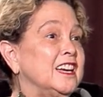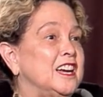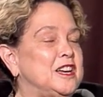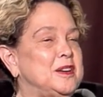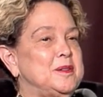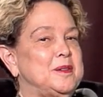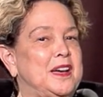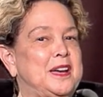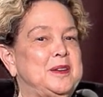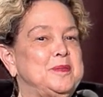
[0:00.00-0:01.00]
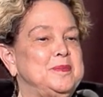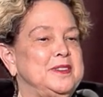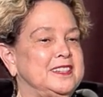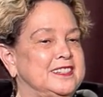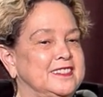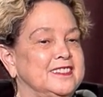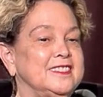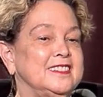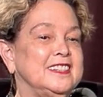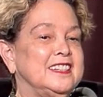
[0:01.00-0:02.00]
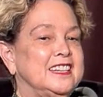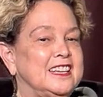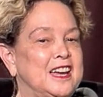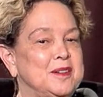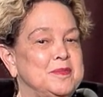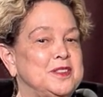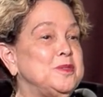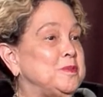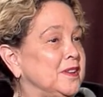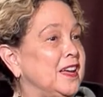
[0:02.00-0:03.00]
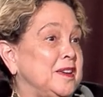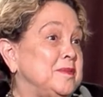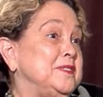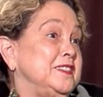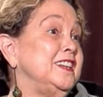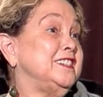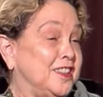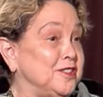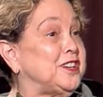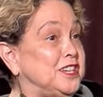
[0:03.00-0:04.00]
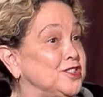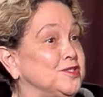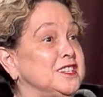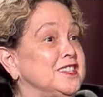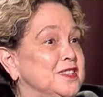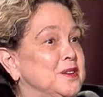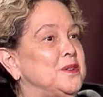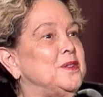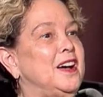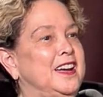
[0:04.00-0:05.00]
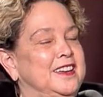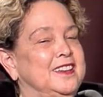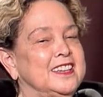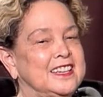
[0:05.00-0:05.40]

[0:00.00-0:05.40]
I am in another country, so I